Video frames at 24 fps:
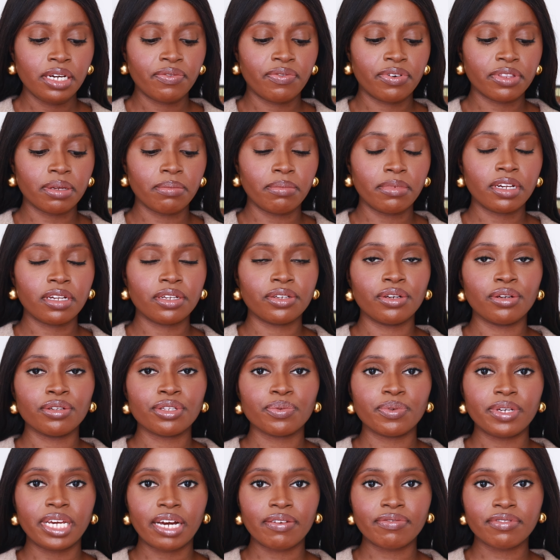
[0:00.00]
For the middle
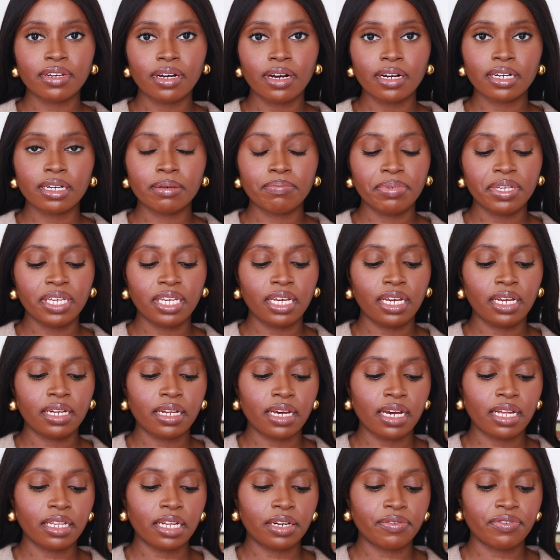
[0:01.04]
notes, we have Tonka Bean,
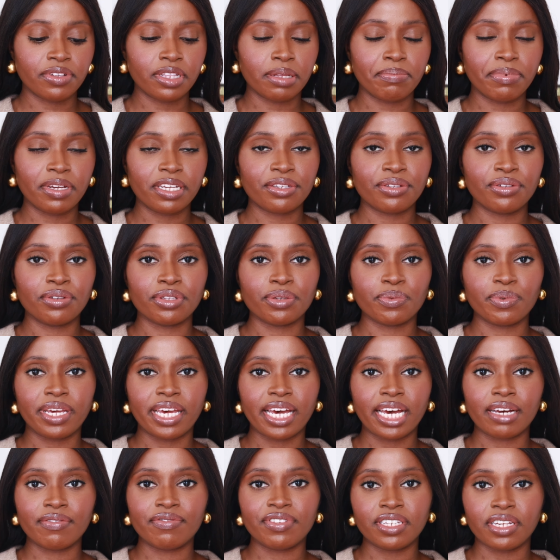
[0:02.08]
and then for the base notes, we
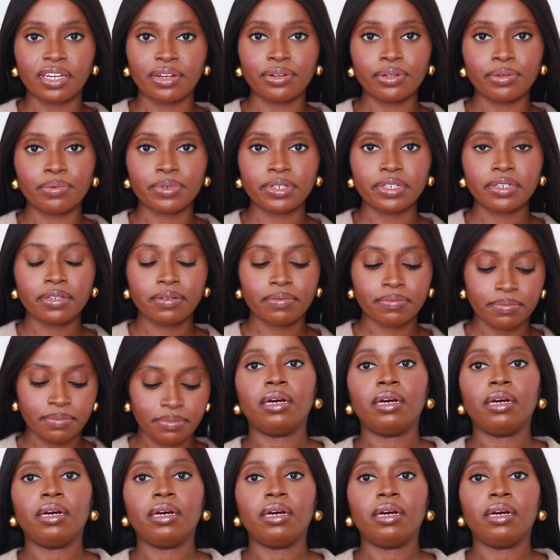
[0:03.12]
have Sandalwood.